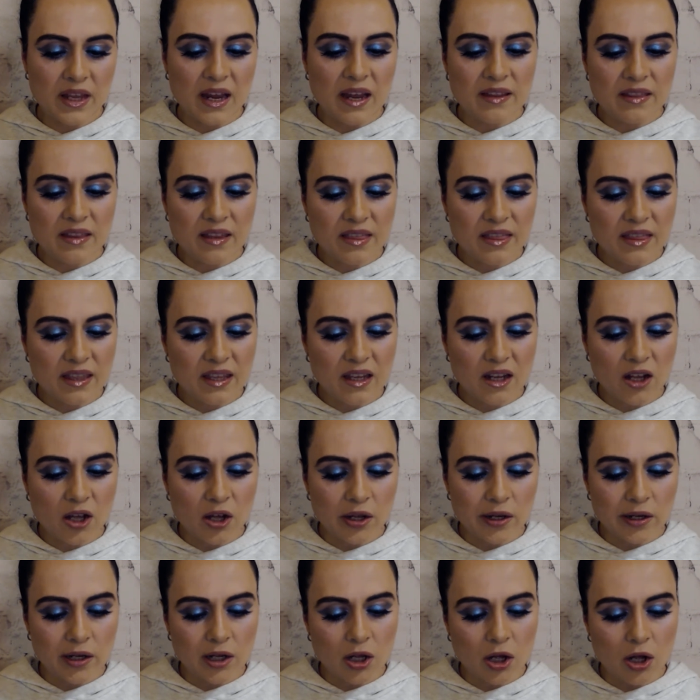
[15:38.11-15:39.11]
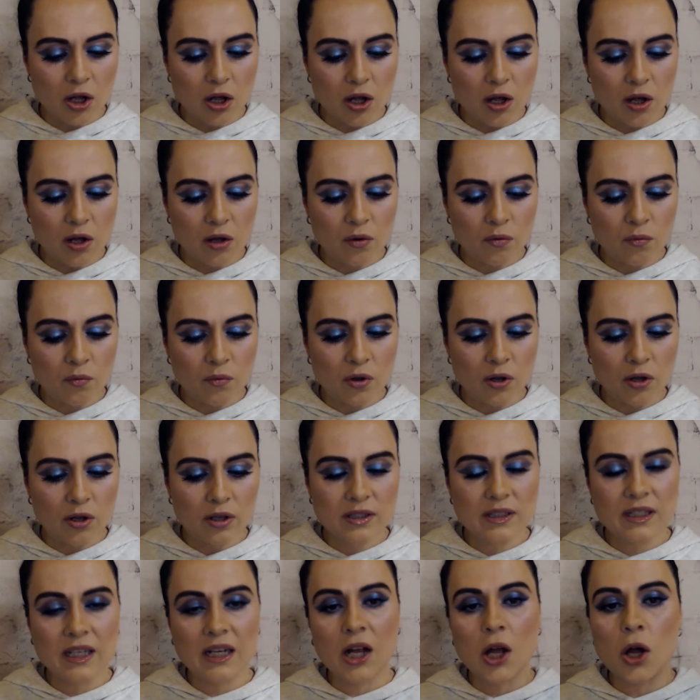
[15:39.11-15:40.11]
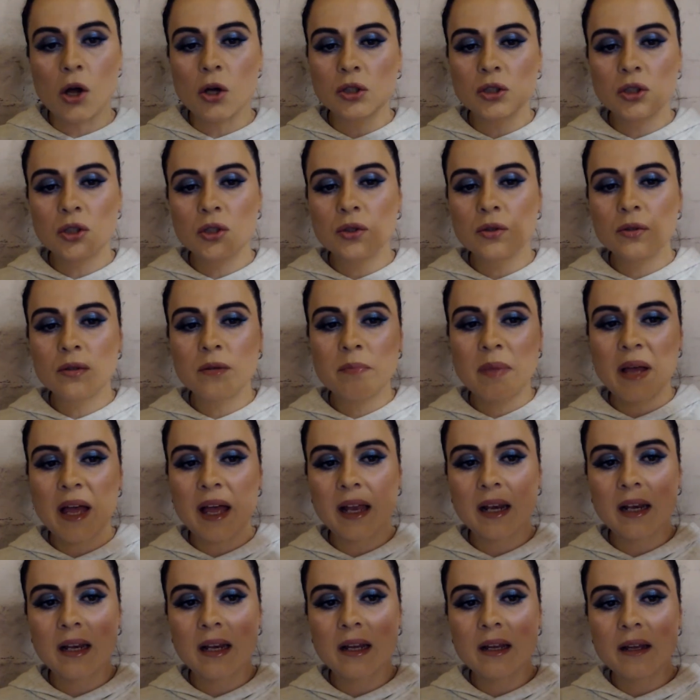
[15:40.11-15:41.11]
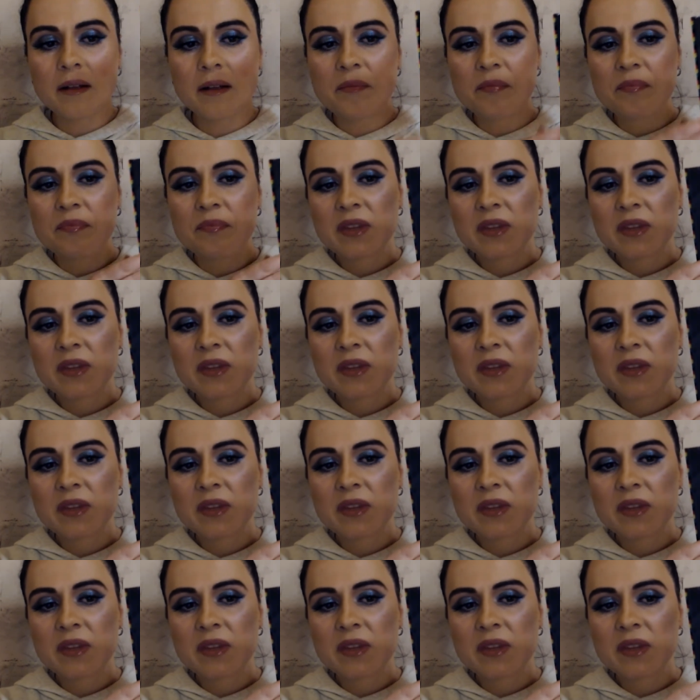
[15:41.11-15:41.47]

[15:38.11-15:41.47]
other thing I got was a contour palette.